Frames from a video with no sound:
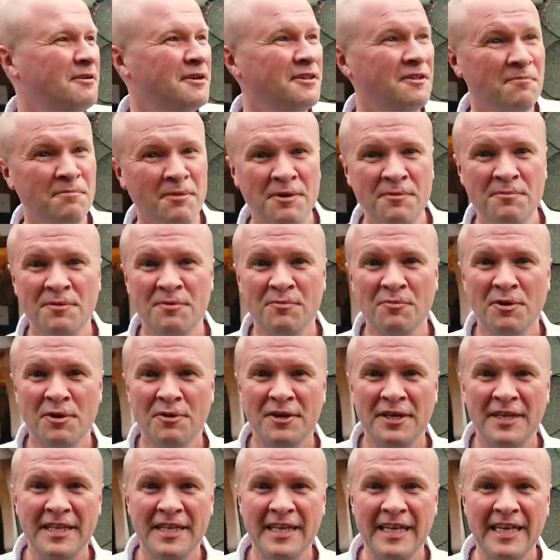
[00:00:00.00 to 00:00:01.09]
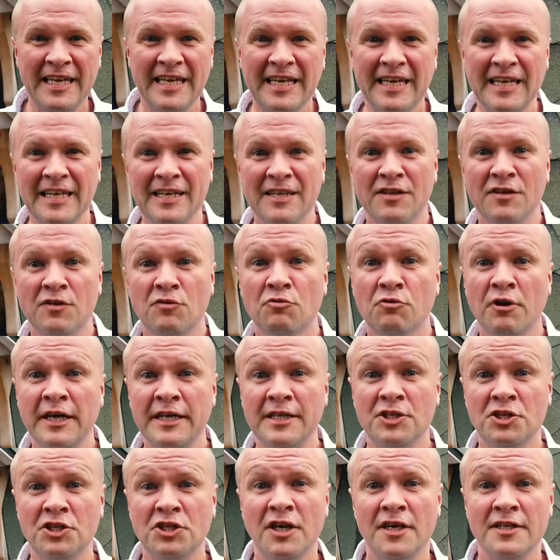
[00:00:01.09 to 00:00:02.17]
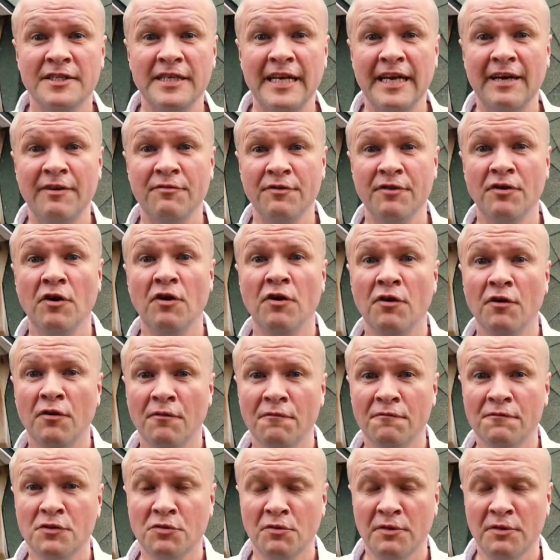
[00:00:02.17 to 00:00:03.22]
but at the moment we're in the, the great shutdown of